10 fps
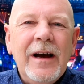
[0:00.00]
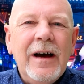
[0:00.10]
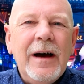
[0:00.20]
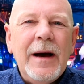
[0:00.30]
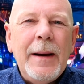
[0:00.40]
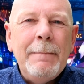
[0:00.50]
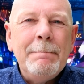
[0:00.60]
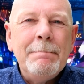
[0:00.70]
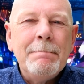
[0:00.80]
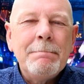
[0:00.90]

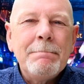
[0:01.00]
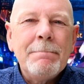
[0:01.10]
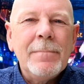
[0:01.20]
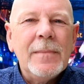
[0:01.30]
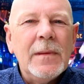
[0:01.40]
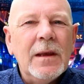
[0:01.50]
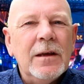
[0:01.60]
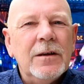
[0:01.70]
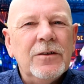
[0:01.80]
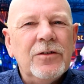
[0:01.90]

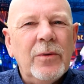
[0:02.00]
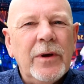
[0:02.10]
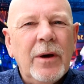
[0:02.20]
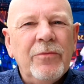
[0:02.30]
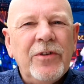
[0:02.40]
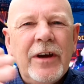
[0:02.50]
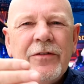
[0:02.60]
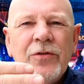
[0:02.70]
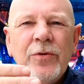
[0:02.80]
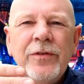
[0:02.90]
So he comes out
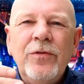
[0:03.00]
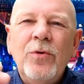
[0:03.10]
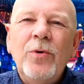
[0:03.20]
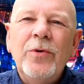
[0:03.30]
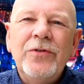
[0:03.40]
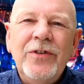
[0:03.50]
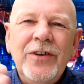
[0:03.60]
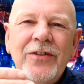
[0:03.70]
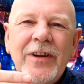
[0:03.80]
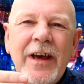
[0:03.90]
of Soy 4,
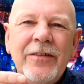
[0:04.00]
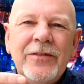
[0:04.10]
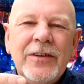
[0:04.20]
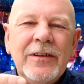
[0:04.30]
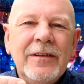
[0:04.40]
turns left,